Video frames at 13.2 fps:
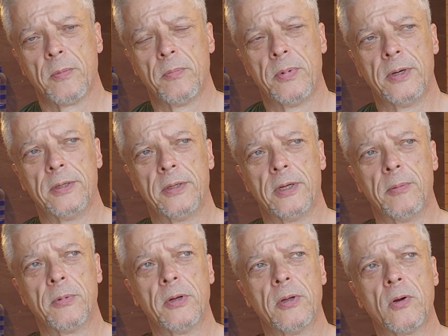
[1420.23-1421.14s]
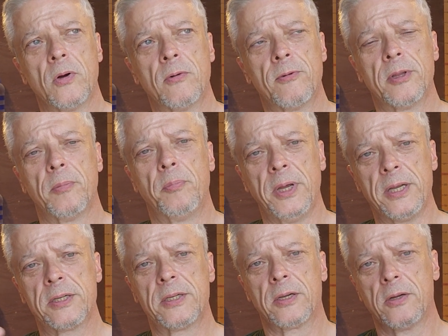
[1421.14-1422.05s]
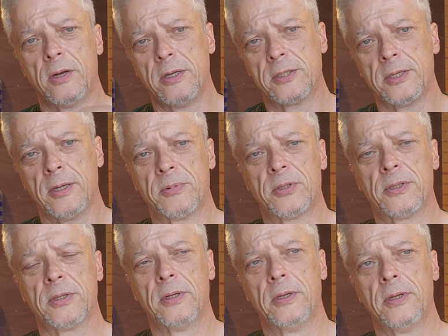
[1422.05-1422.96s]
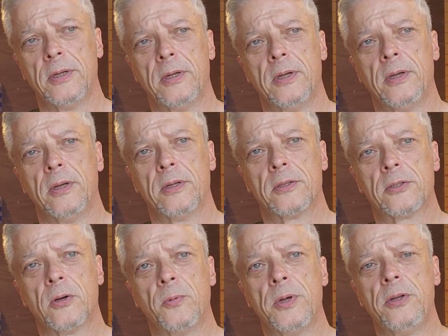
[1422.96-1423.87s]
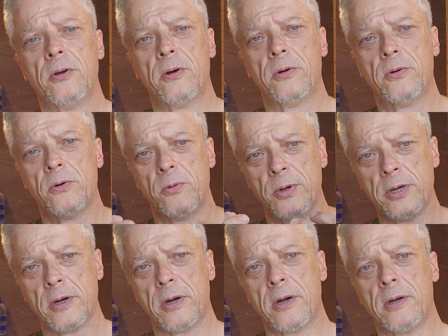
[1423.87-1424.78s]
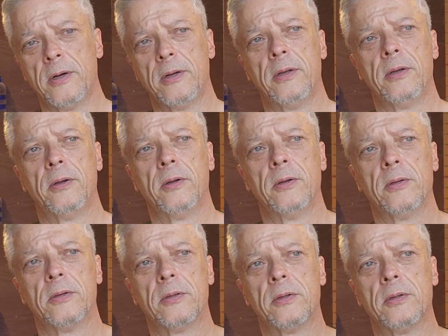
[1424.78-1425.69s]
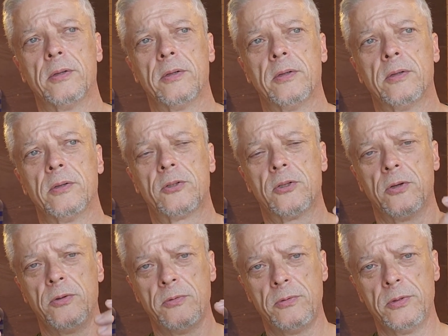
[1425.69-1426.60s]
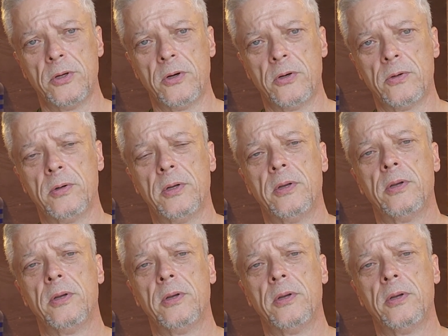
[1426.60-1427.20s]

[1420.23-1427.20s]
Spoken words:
But I'm going to go over the basic concepts so we know who we are, so you will know